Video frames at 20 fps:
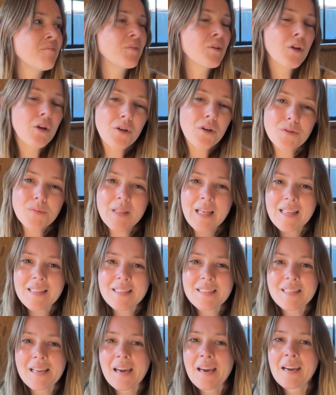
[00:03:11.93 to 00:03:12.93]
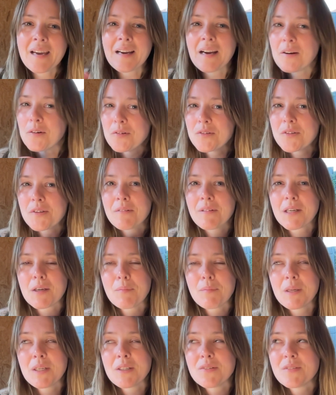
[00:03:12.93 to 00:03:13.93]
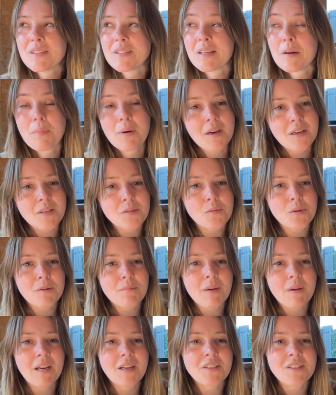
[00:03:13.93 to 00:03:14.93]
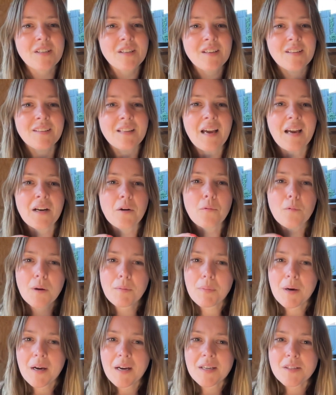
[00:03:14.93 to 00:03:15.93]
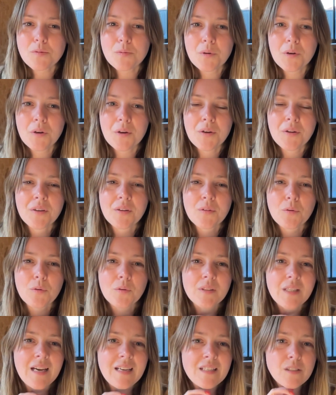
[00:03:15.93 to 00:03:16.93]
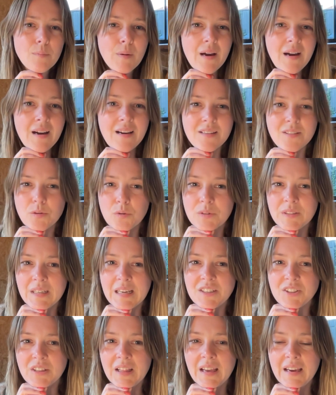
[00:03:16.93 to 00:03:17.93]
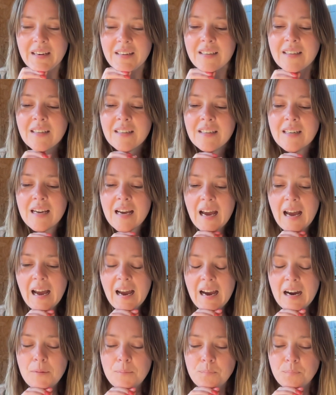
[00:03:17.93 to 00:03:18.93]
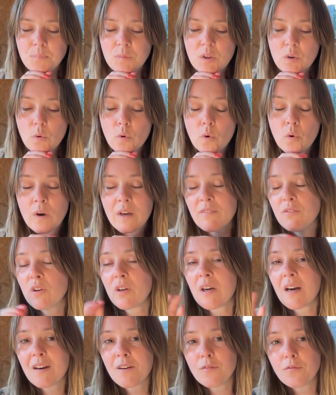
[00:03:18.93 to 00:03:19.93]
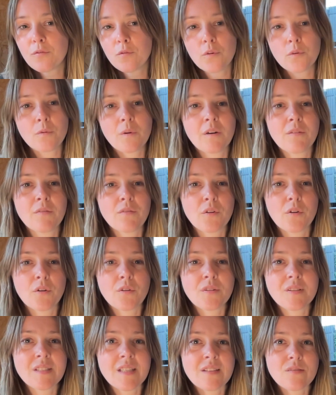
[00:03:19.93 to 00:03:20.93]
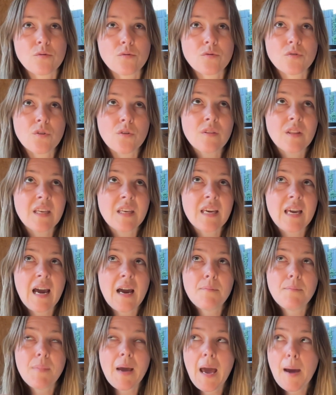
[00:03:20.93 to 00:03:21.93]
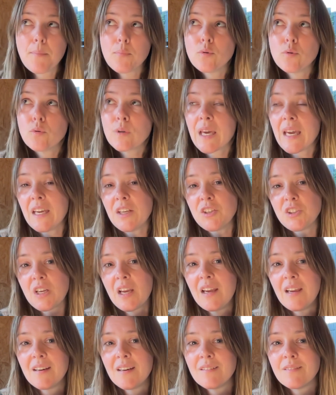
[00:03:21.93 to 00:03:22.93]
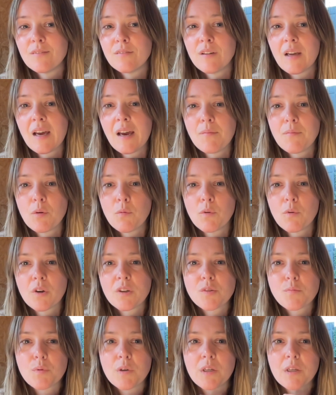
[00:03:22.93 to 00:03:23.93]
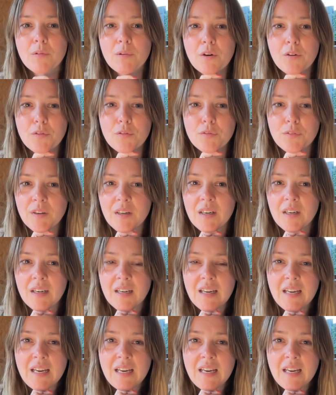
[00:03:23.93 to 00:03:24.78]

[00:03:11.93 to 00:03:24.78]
Goes without saying, I also recommend using a password manager like 1Password or LastPass or Dashlane, or if you can't afford one of those, there's also the Apple keychain that works pretty well for